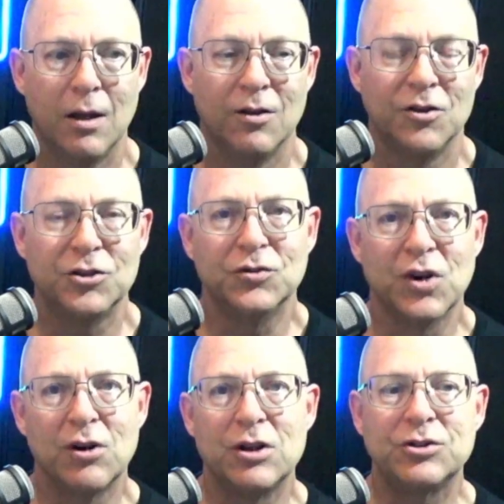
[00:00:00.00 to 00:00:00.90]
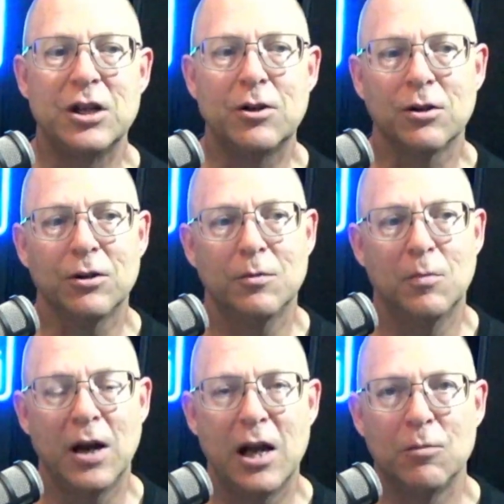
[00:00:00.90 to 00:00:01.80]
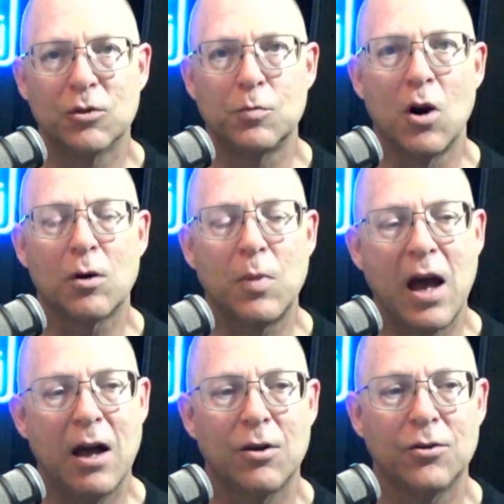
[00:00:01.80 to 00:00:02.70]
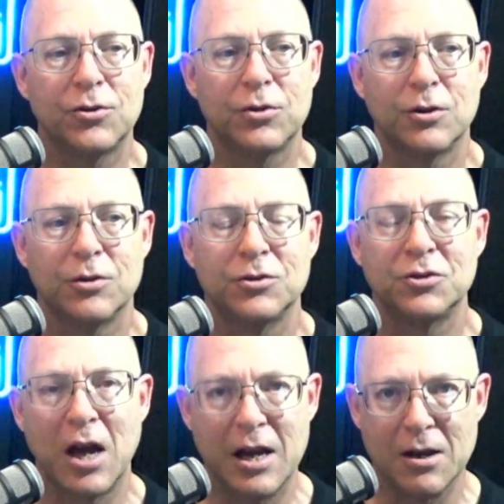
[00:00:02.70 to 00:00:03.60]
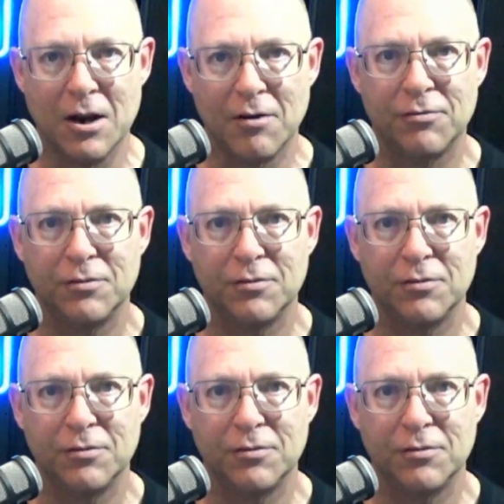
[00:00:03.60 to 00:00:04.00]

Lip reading: This is Verity Seeker. My name is Mark Powls, signing off.